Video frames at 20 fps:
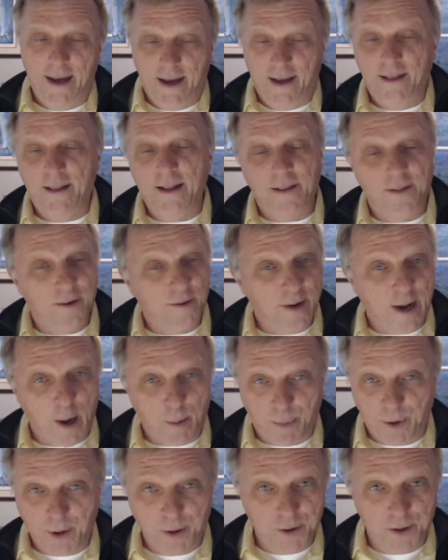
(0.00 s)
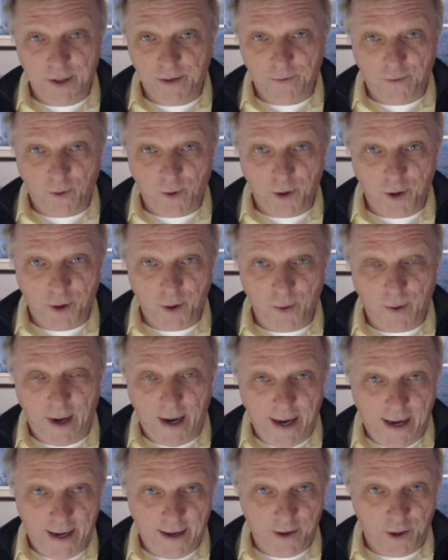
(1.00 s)
then they're not producing for you,
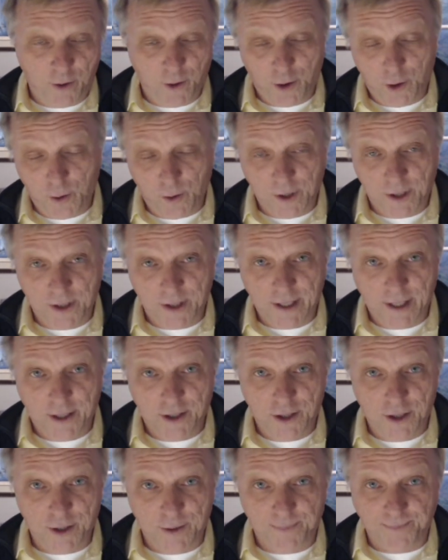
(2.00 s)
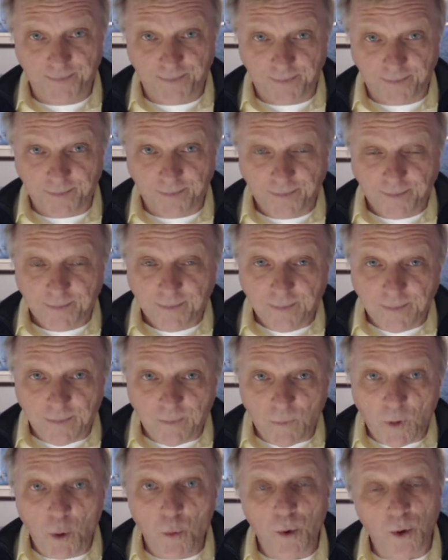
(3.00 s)
and your utilization
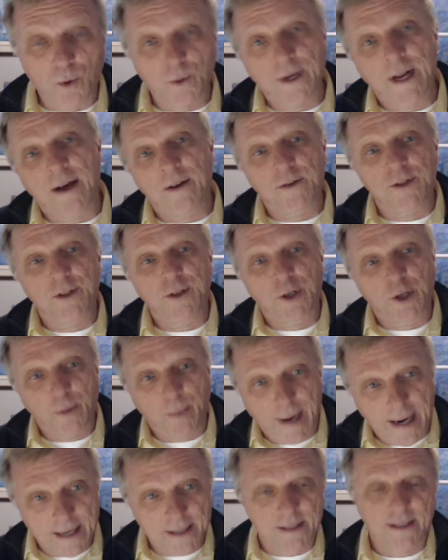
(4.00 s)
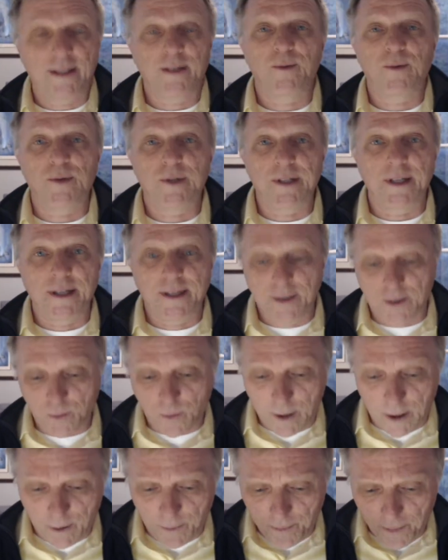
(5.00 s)
will go down, so your capacity will sink as
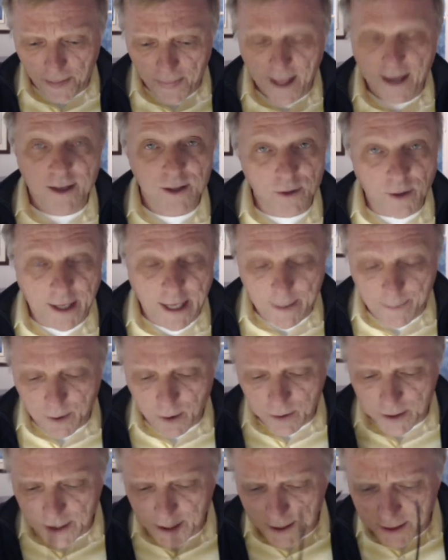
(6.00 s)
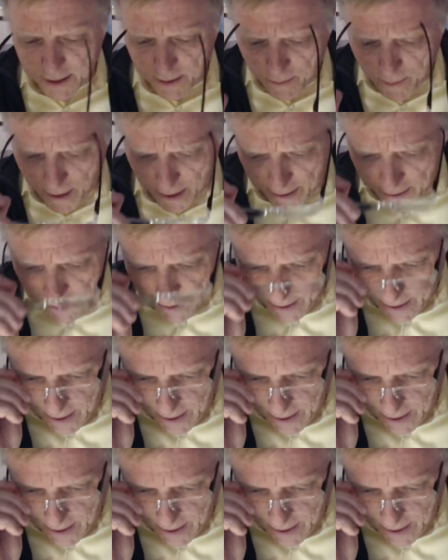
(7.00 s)
well. So keep those things in mind.